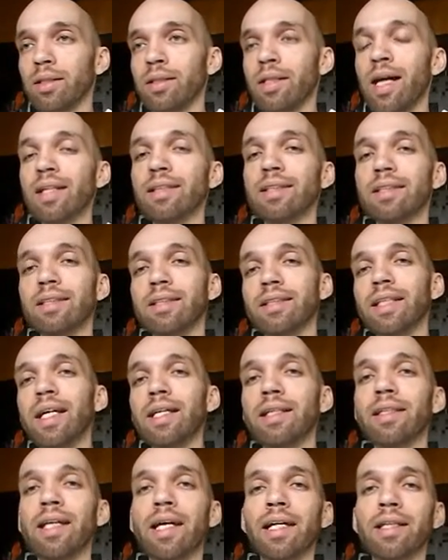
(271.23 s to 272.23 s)
not to
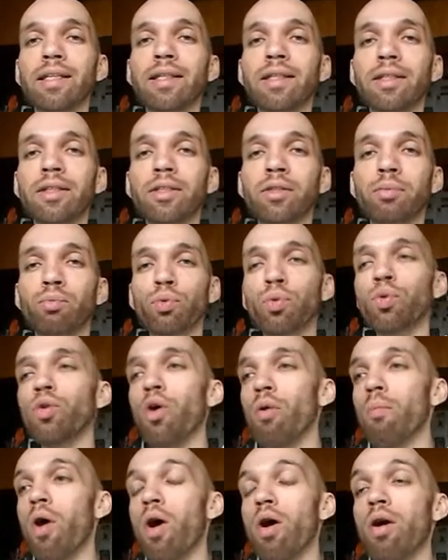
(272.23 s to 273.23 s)
say that
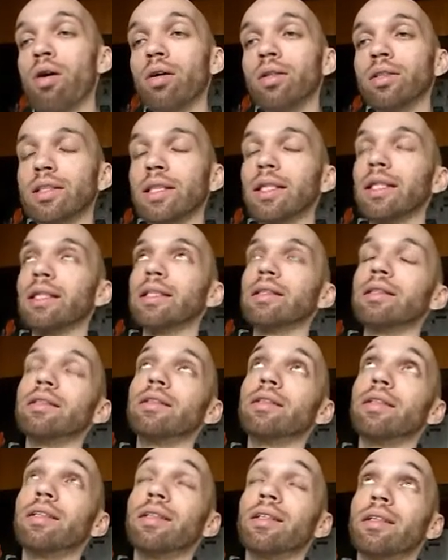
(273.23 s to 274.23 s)
Bruno Mars and
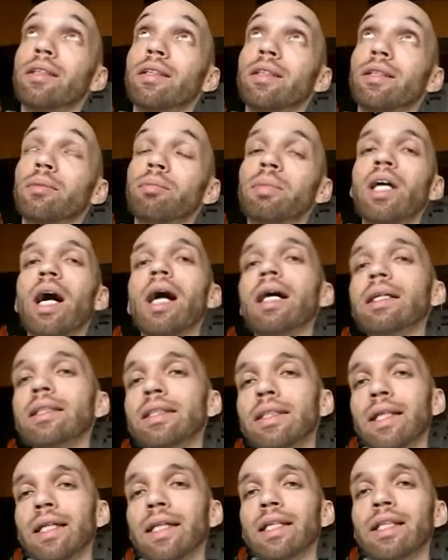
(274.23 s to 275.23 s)

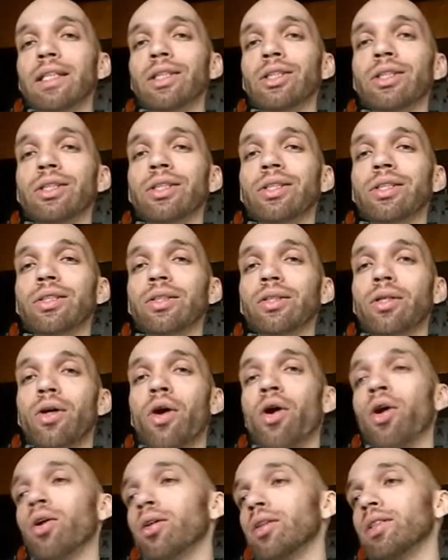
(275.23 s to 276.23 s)
Beyonce
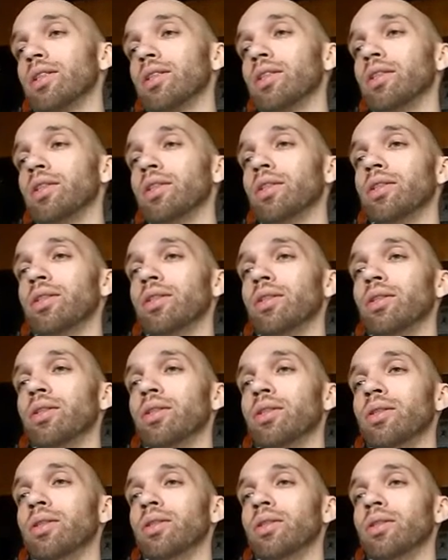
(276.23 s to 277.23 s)
aren't
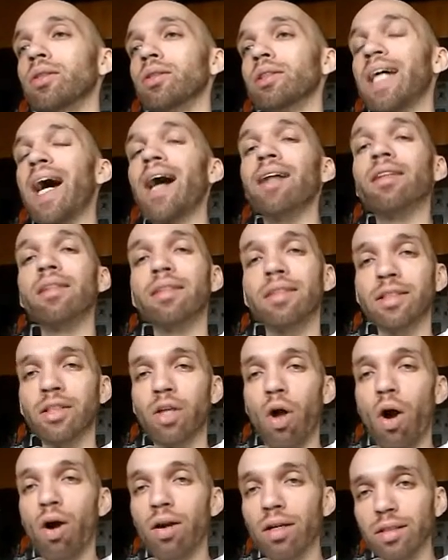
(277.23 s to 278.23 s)

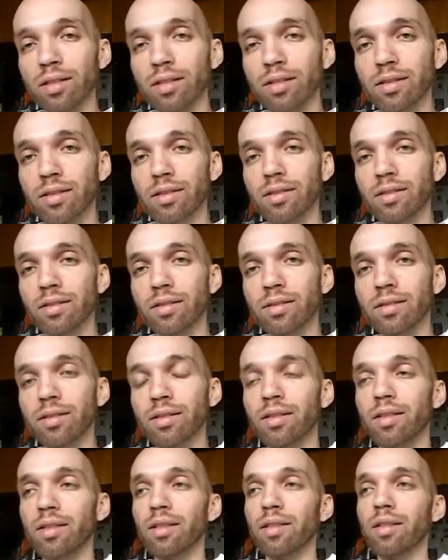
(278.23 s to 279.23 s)
talented artists,
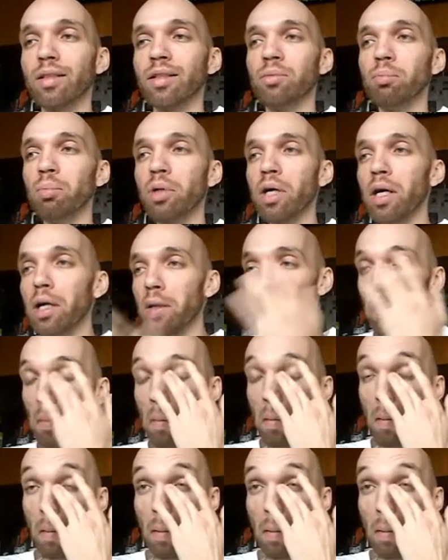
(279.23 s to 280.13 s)
but